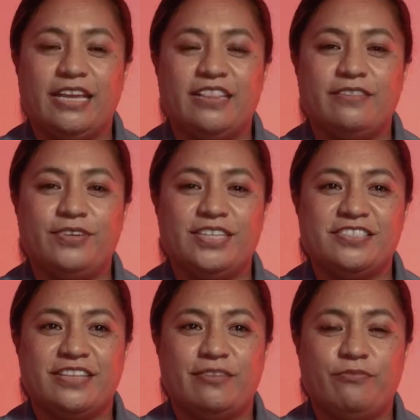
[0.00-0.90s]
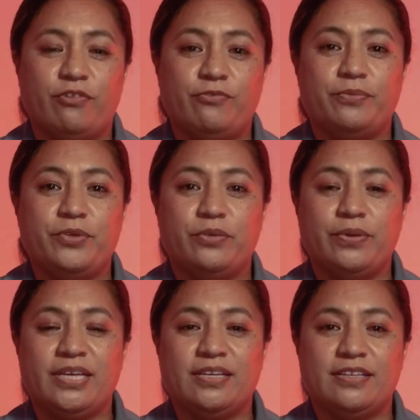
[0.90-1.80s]
and the village that I'm from from
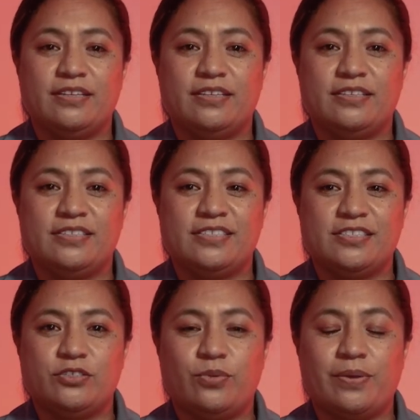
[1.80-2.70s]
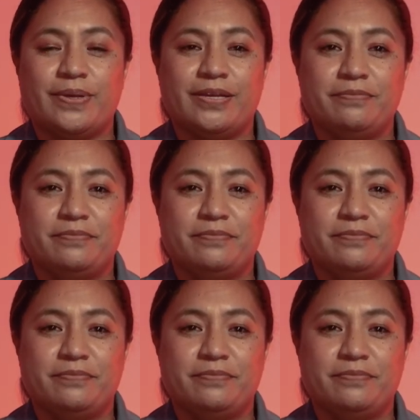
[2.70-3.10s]
Niue is Tuapa.